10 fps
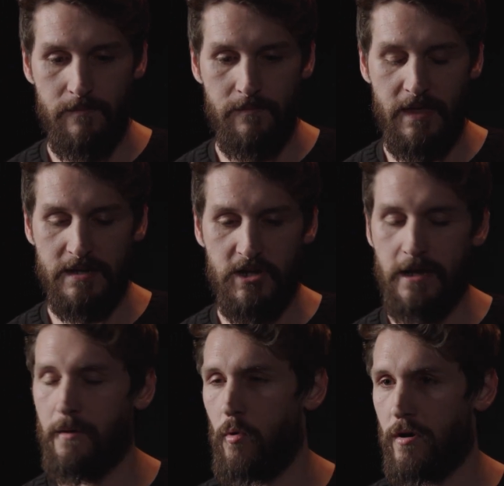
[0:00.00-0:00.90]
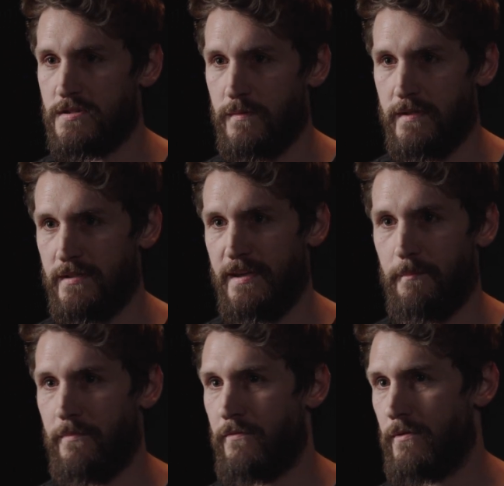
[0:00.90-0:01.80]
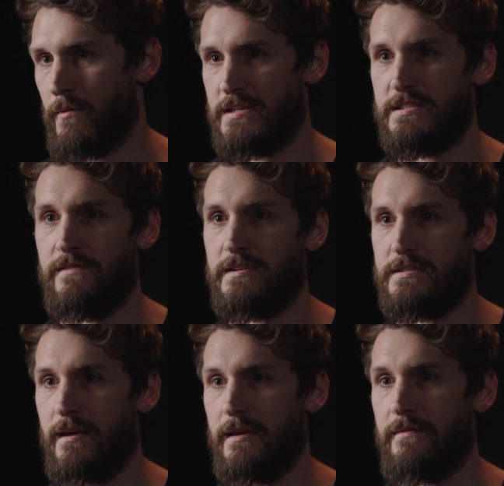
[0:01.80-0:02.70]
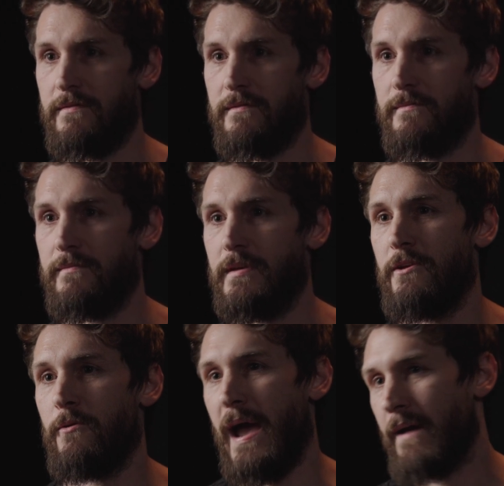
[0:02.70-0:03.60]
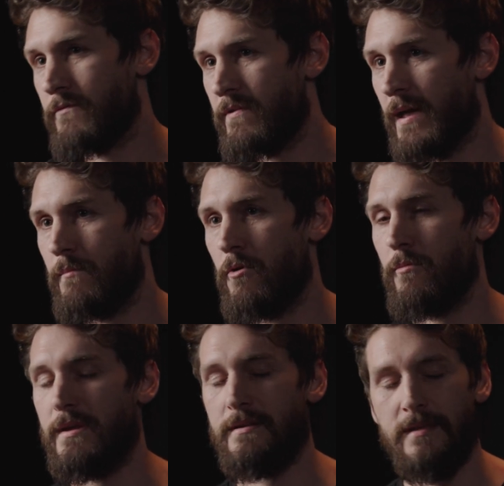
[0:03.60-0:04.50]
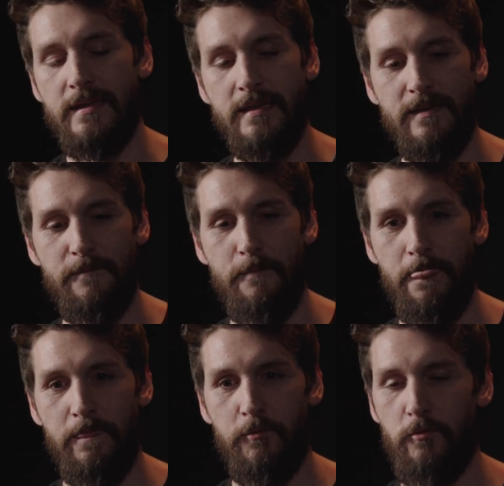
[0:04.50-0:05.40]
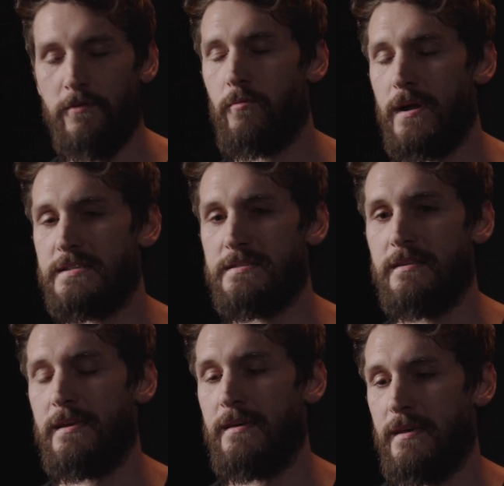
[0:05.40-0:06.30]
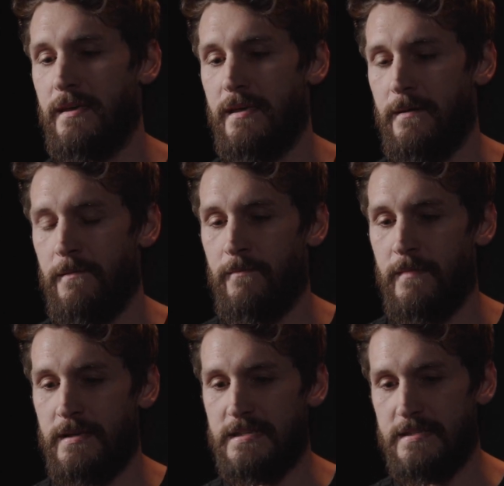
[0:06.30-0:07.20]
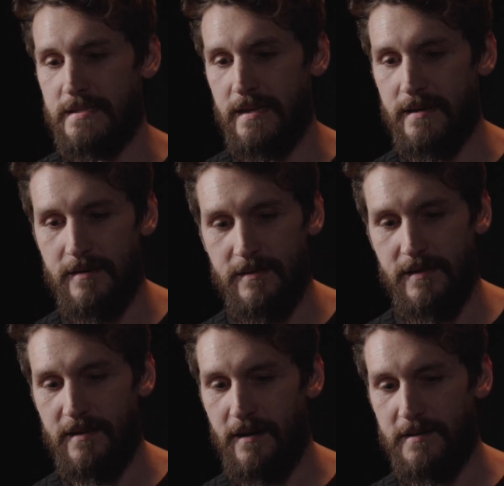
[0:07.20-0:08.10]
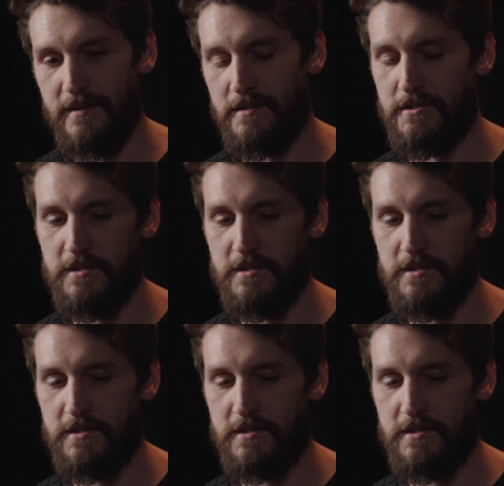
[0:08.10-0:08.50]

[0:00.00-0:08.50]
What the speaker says: that Jacob walks with a limp for the rest of his life. After that moment, like through the wrestling, it says that God touched